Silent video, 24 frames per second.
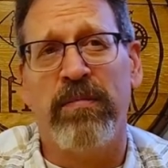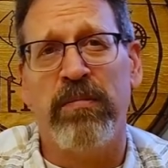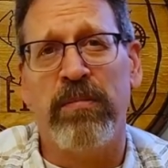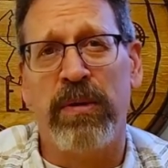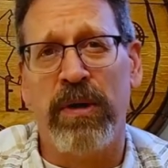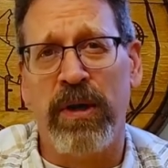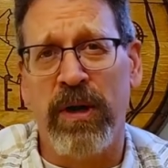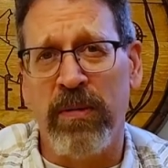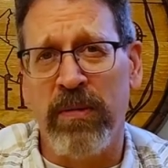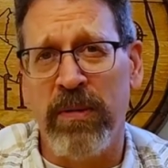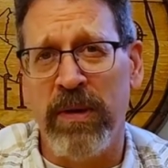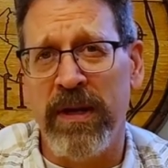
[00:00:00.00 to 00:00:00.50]

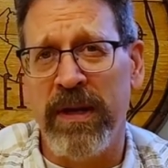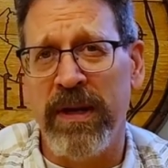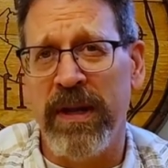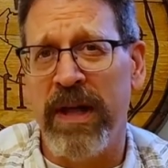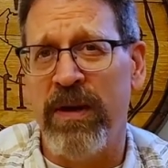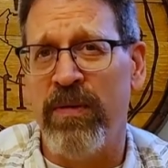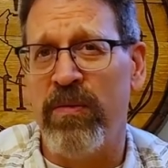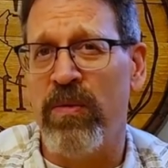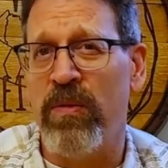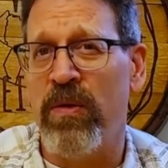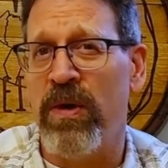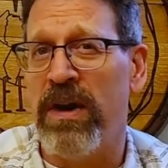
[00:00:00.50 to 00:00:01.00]
bourbon,
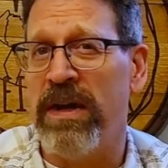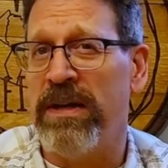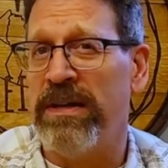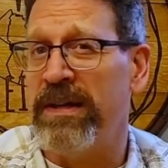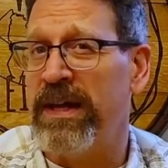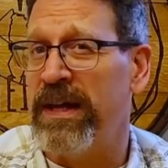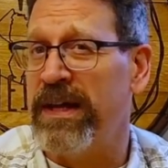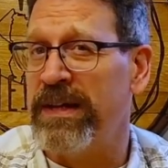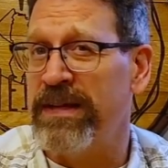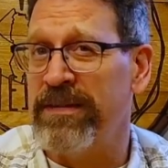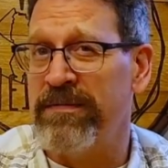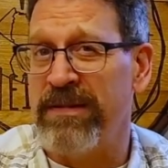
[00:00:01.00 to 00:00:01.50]
and one
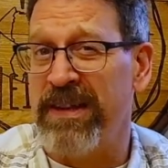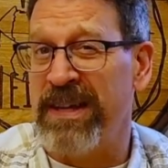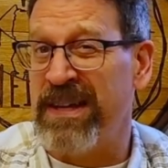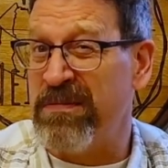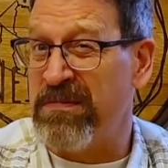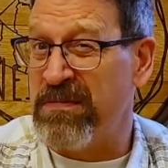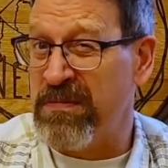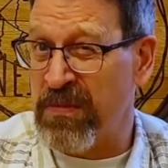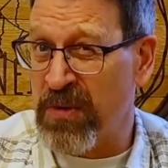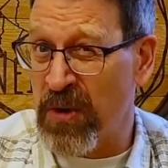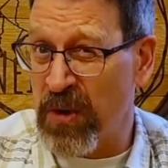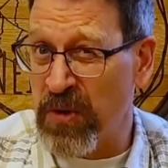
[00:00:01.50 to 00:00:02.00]
that
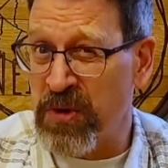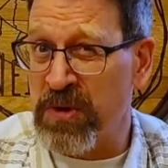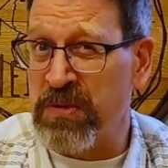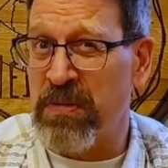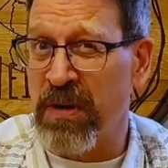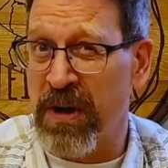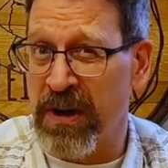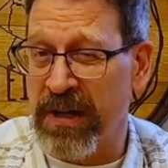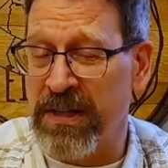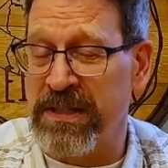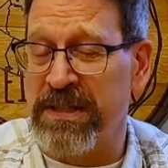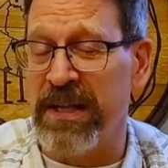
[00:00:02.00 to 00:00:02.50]
in most
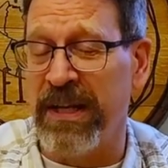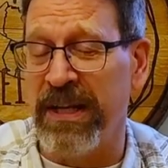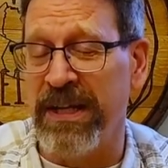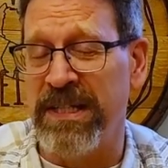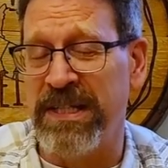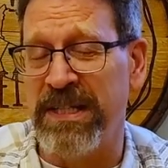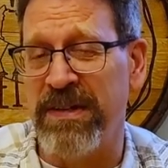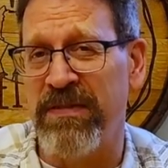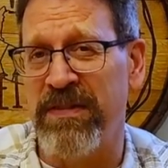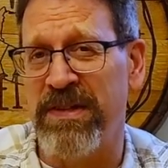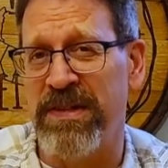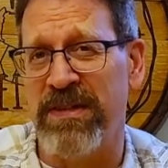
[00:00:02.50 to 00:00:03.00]
markets, at
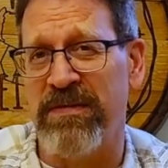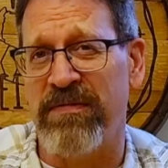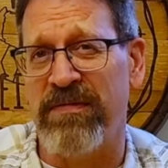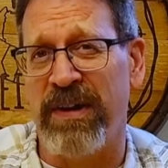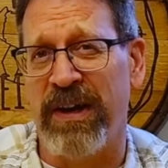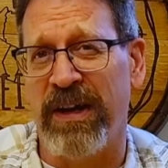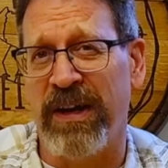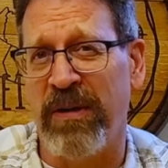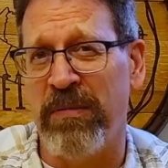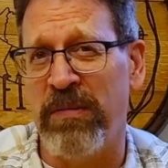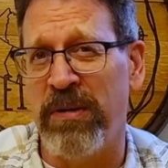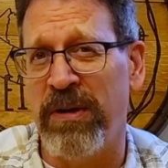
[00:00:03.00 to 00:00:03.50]
least if it's
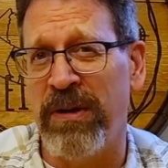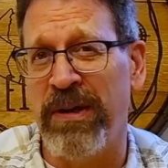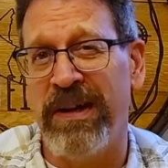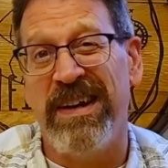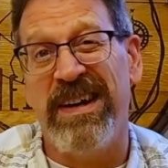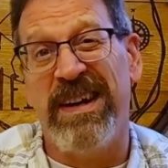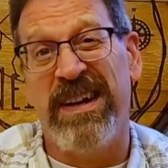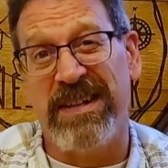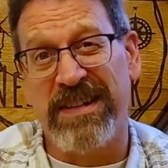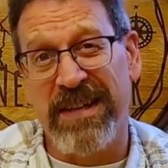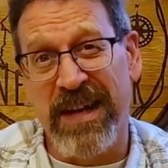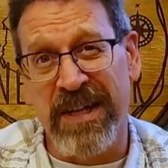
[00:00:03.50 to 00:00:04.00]
available,
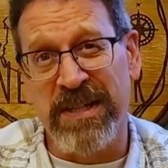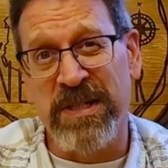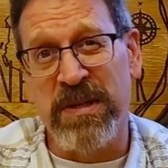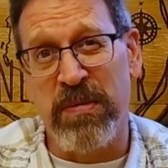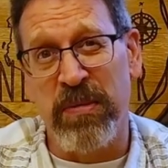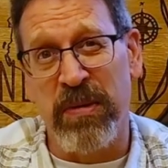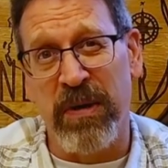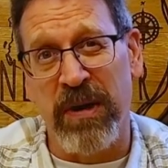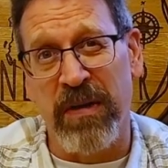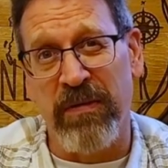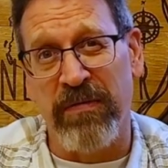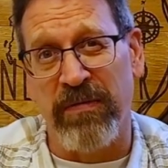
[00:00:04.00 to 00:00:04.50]
it's actually
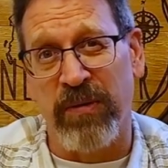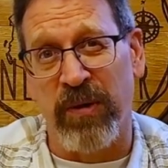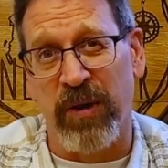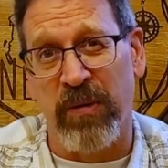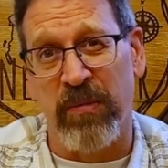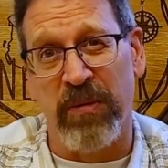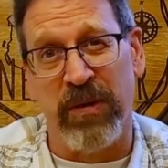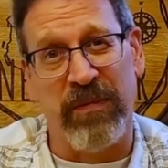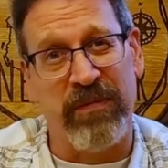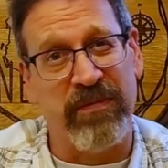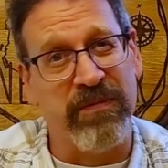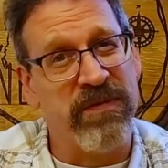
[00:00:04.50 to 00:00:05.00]
pretty
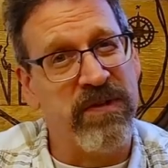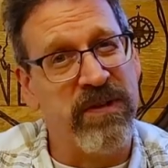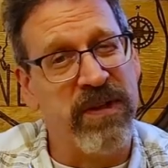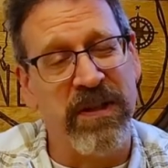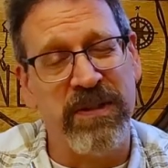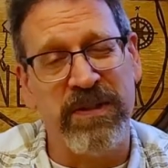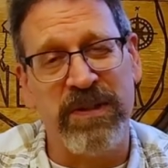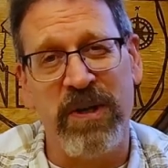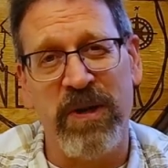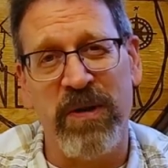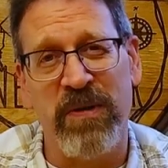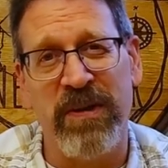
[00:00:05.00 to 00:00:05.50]
affordable. So
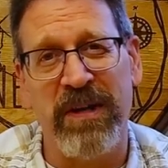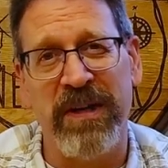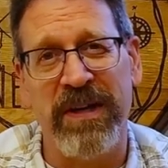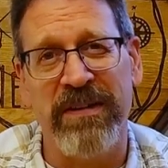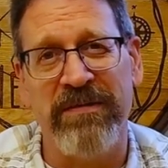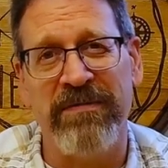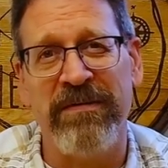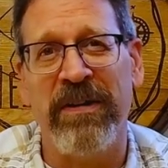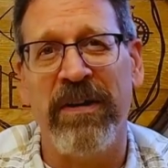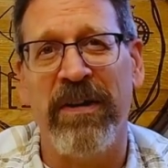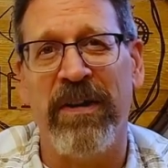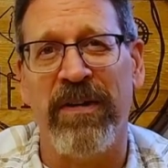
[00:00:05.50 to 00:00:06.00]
let's go
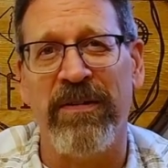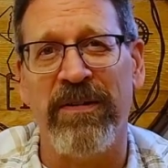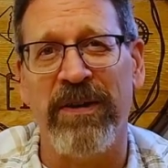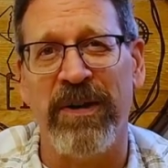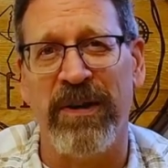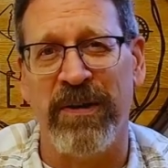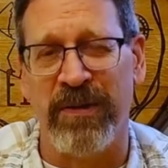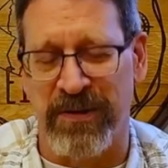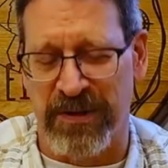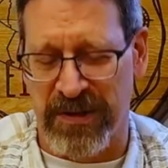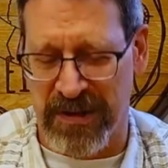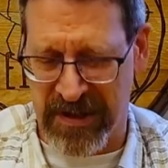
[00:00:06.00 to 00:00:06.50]
in on the
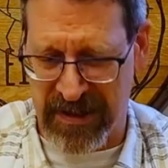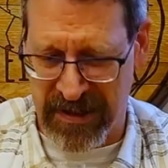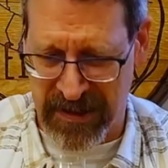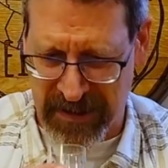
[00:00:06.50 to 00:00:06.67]
nose.